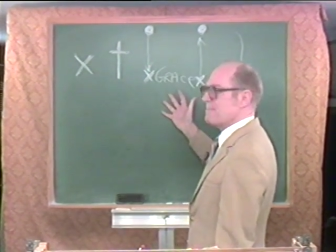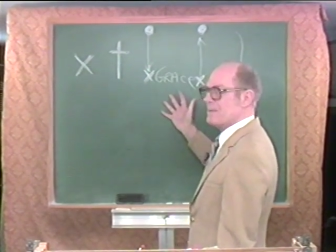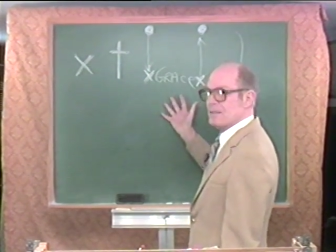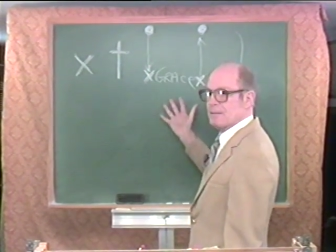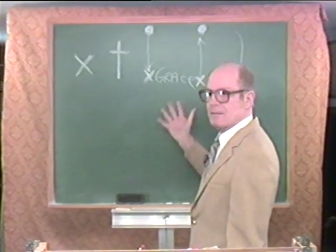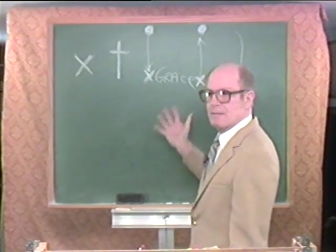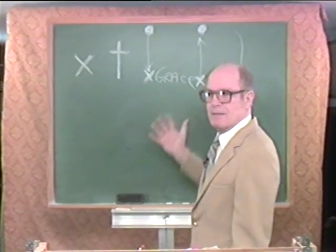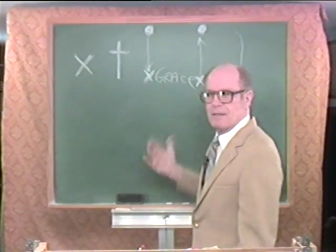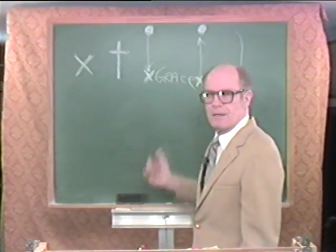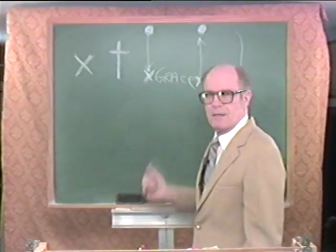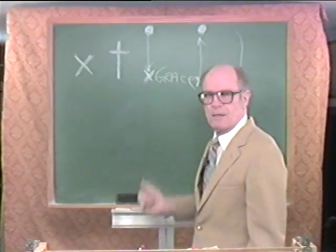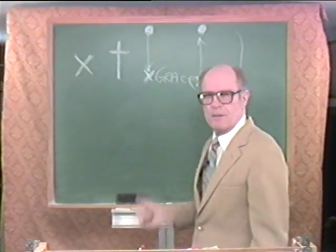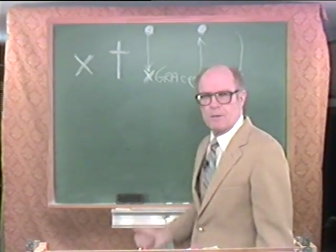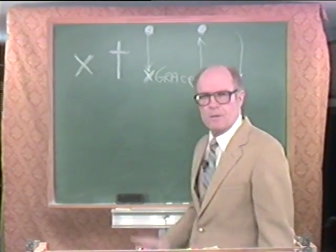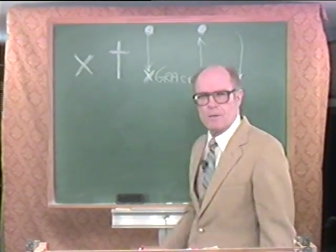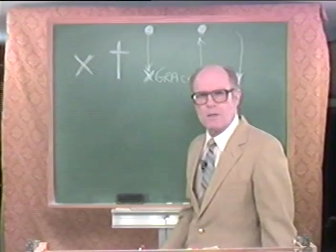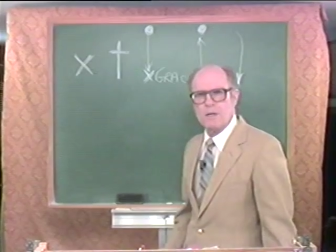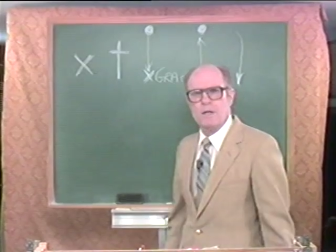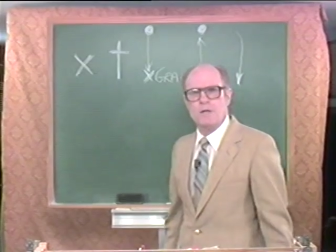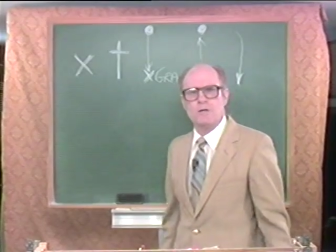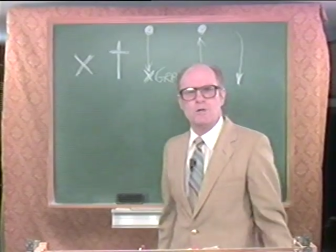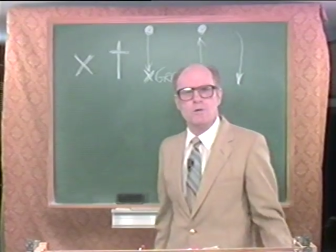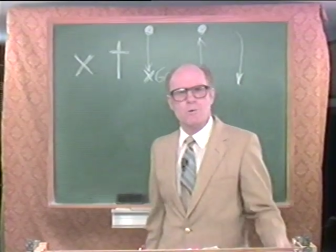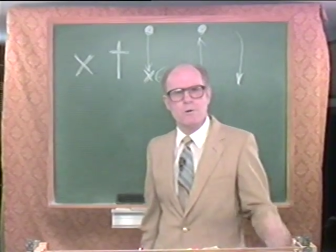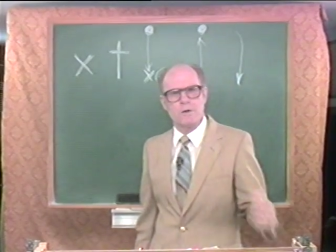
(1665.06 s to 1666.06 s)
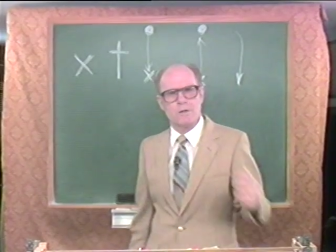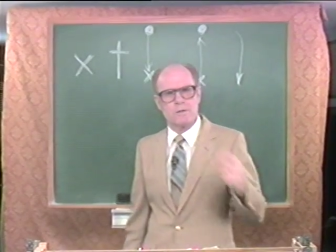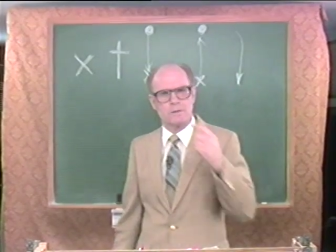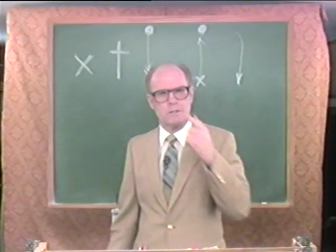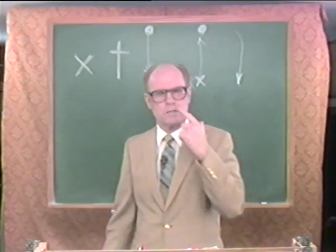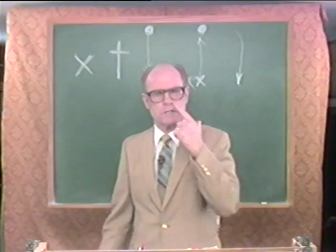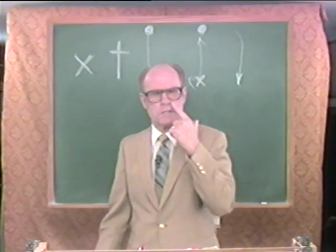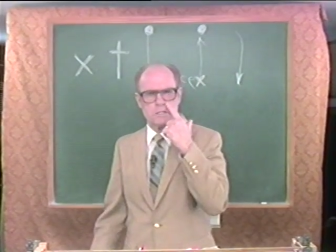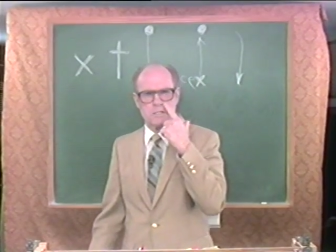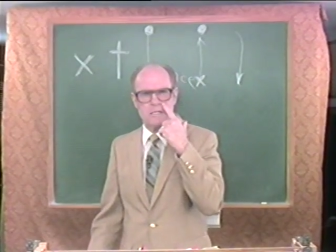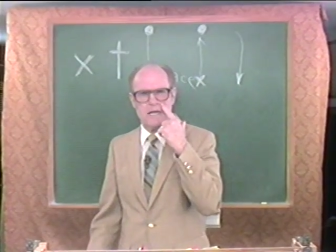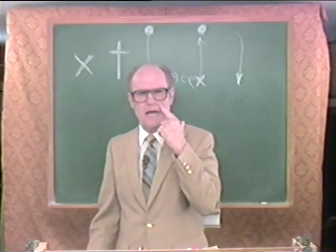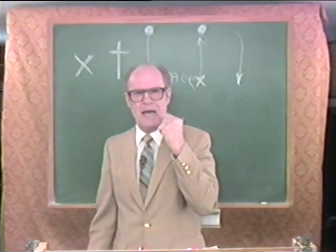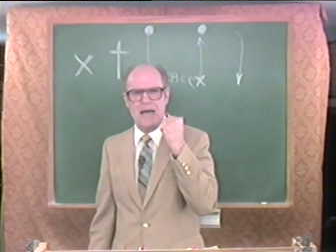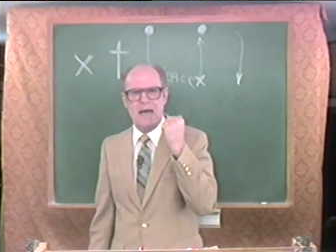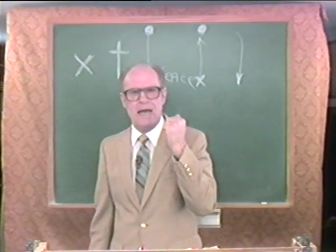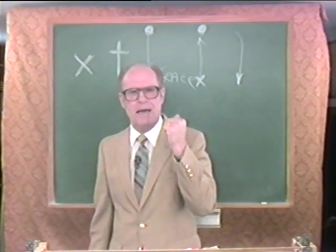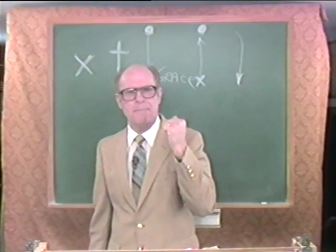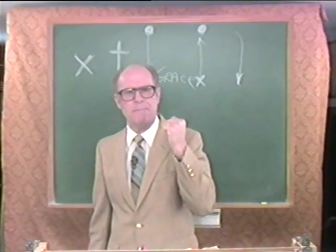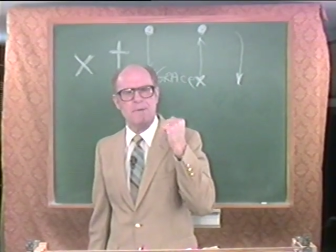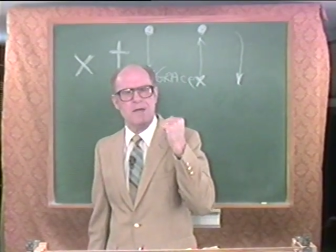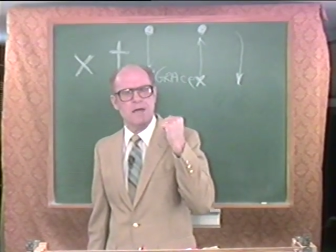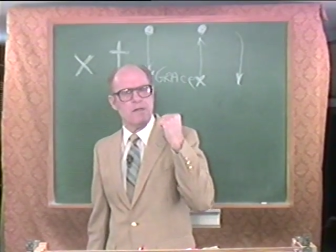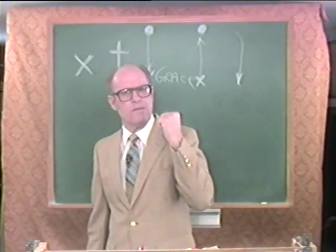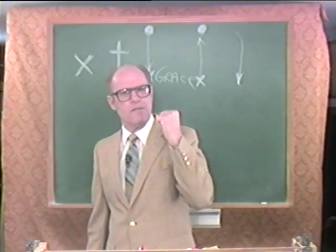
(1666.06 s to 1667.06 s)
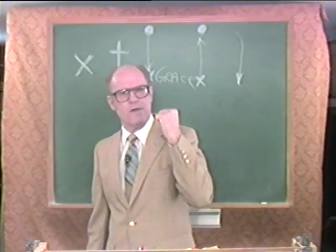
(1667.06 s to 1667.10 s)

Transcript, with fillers: in here? During this time,